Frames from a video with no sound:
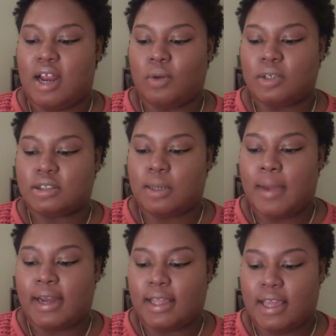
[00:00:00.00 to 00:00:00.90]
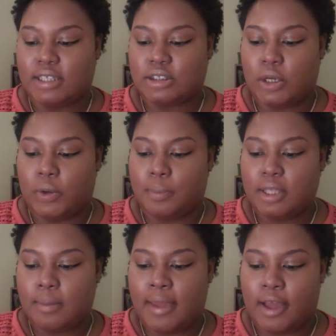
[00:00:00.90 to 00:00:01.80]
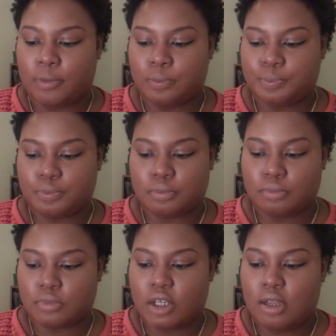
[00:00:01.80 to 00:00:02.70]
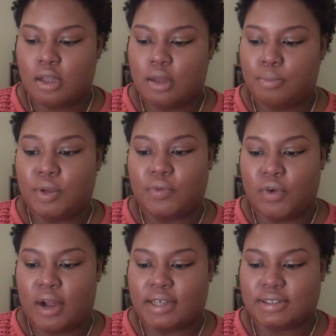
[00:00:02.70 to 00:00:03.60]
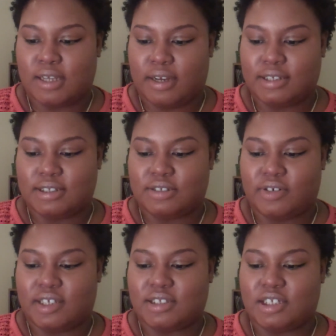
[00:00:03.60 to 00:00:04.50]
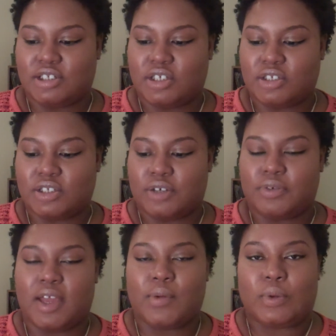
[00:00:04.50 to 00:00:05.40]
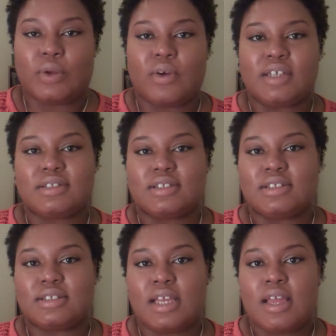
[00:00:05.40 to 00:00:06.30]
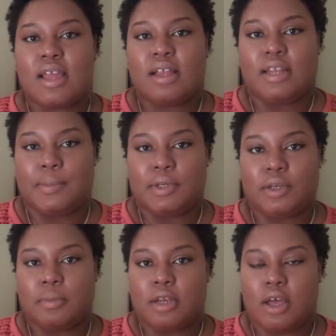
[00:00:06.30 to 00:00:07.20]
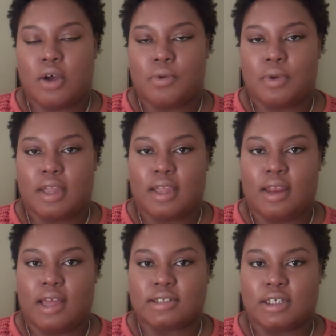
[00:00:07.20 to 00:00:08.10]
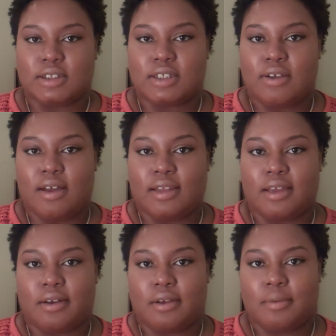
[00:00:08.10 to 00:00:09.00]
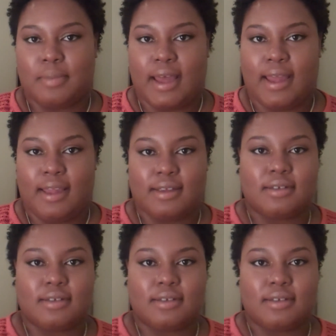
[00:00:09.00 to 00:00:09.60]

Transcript: I wish somebody had told me about before I started to transition. So if you have any questions, let me know below, and I'll talk to you all later. Bye.